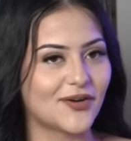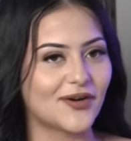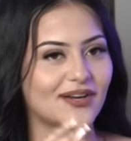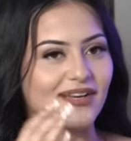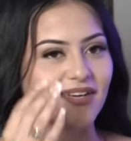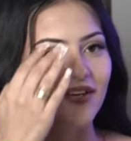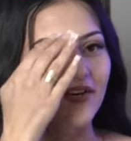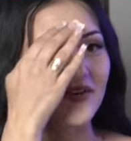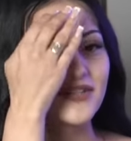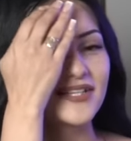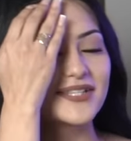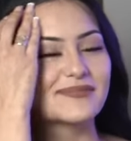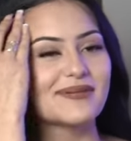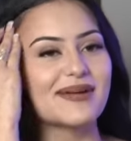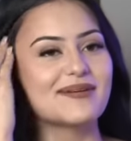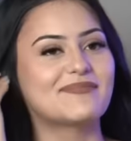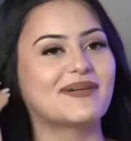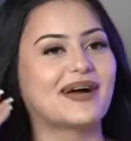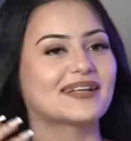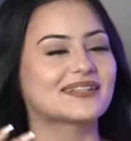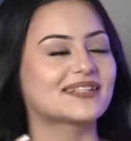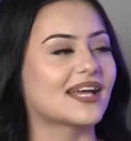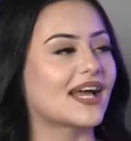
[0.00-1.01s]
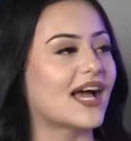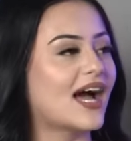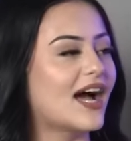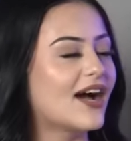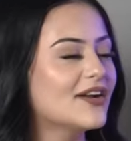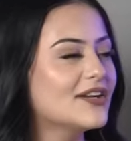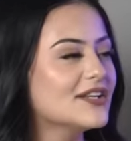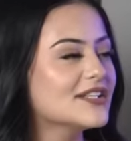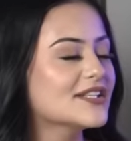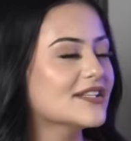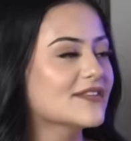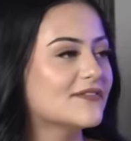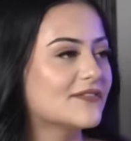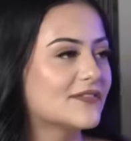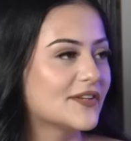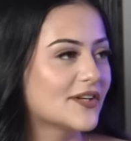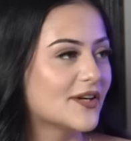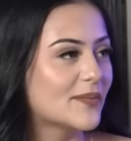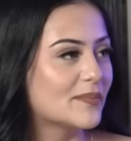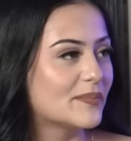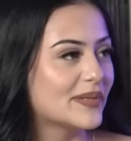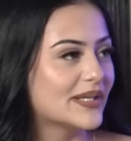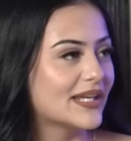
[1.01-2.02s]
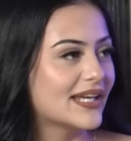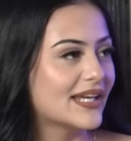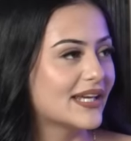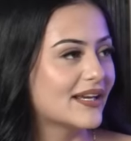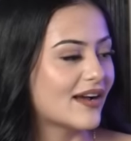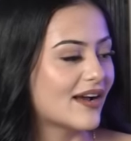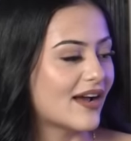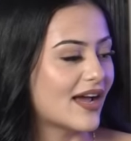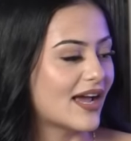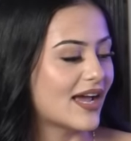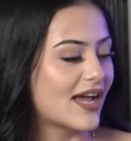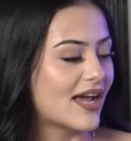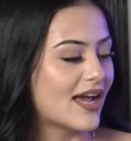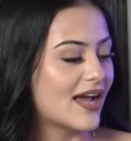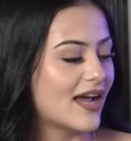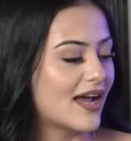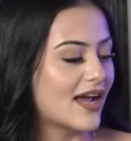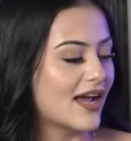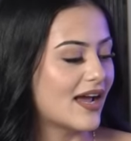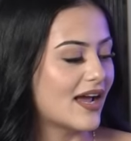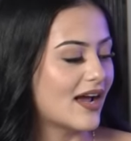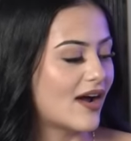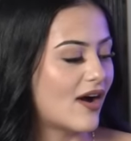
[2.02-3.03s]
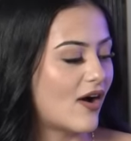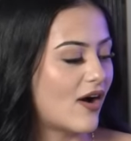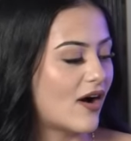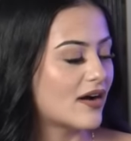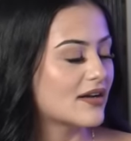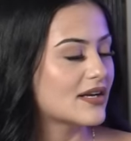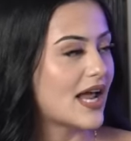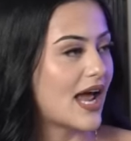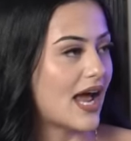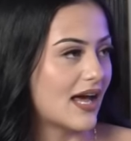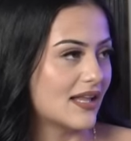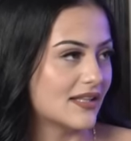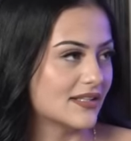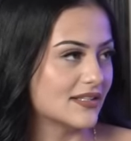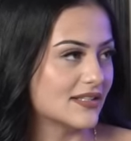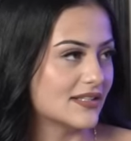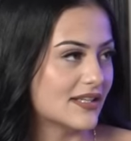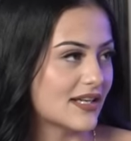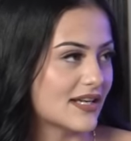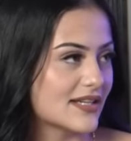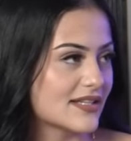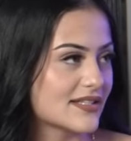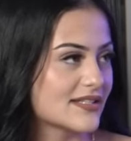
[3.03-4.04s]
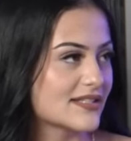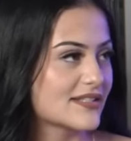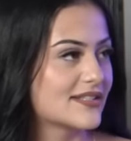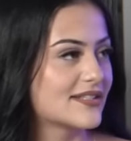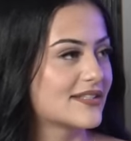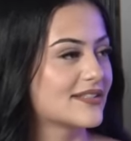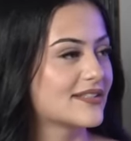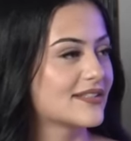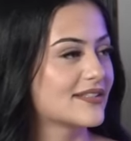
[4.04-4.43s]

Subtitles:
This is my best. Like, how does it feel being on Alanized?